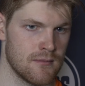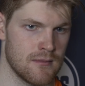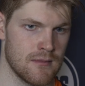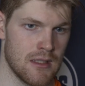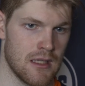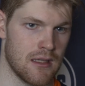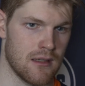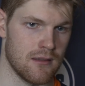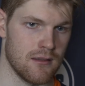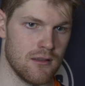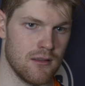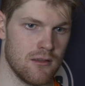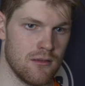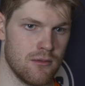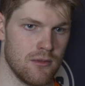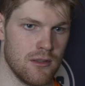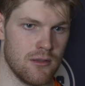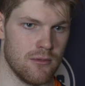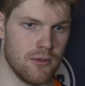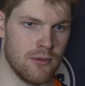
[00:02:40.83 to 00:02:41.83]
Yeah, you know,
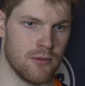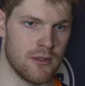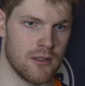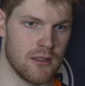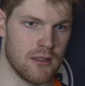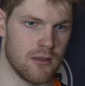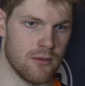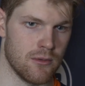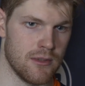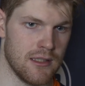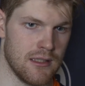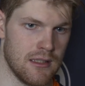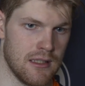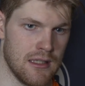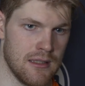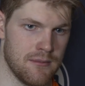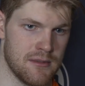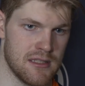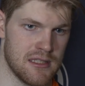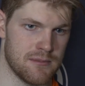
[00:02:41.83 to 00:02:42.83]
we want to win
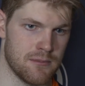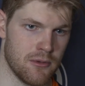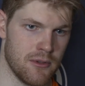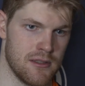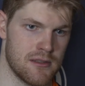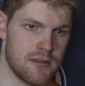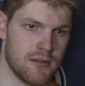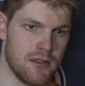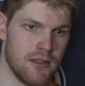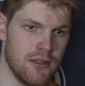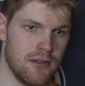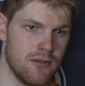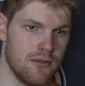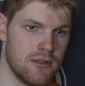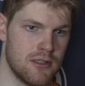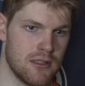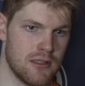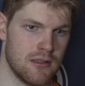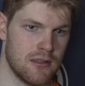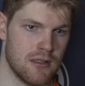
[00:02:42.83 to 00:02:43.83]
games. These points are
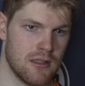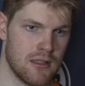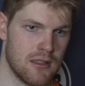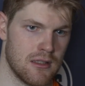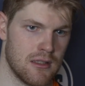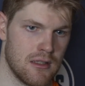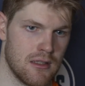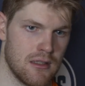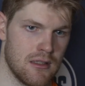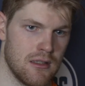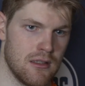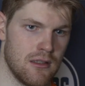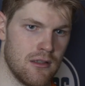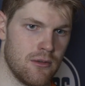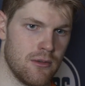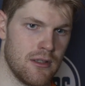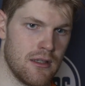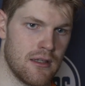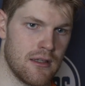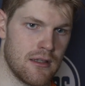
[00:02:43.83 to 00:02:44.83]
huge, and you
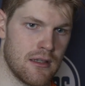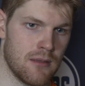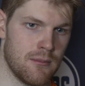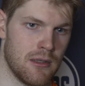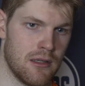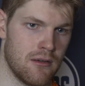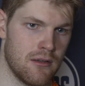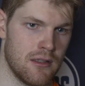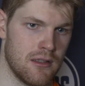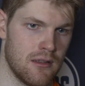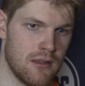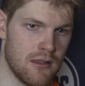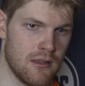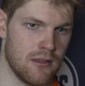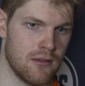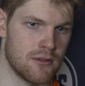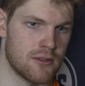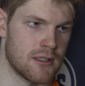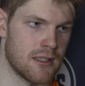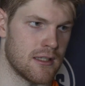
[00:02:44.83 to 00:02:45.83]
know, we got to come out and,
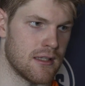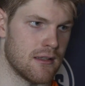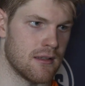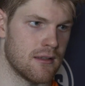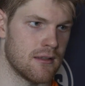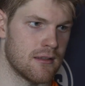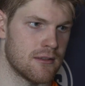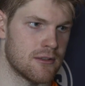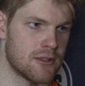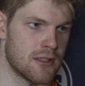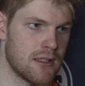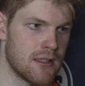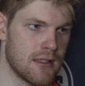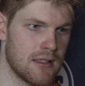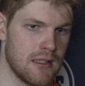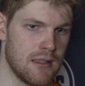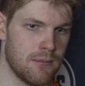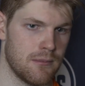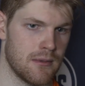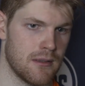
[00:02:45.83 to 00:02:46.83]
you know, try to
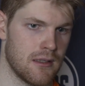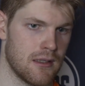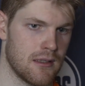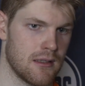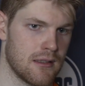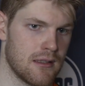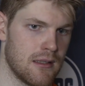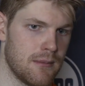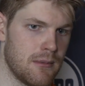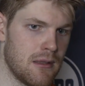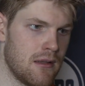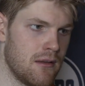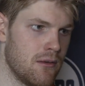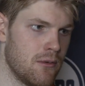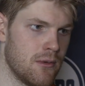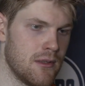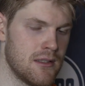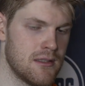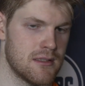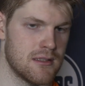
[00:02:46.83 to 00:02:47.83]
keep getting the
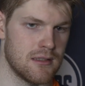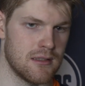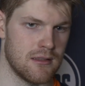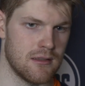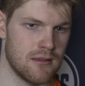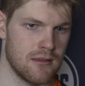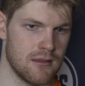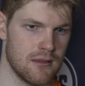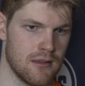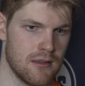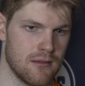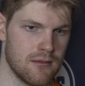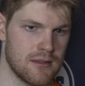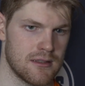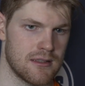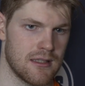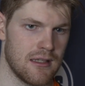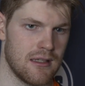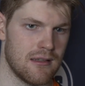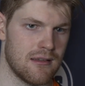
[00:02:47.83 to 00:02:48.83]
wins, and you know,
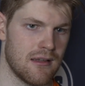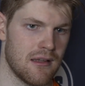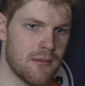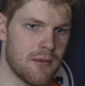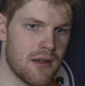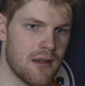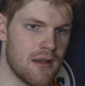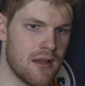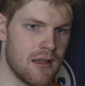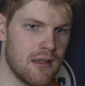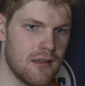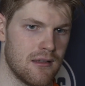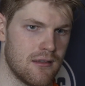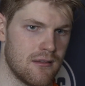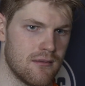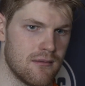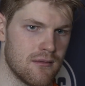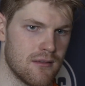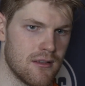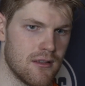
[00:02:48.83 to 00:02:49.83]
just take it day by day,
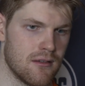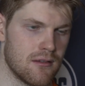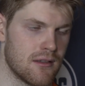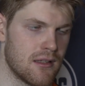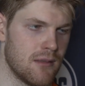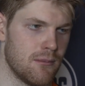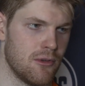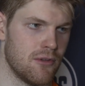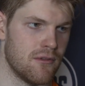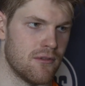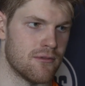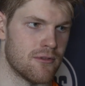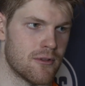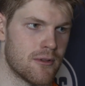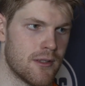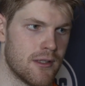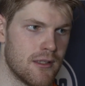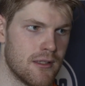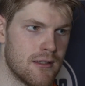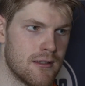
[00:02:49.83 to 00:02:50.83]
and you know, keep moving
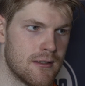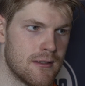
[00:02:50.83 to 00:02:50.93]
forward.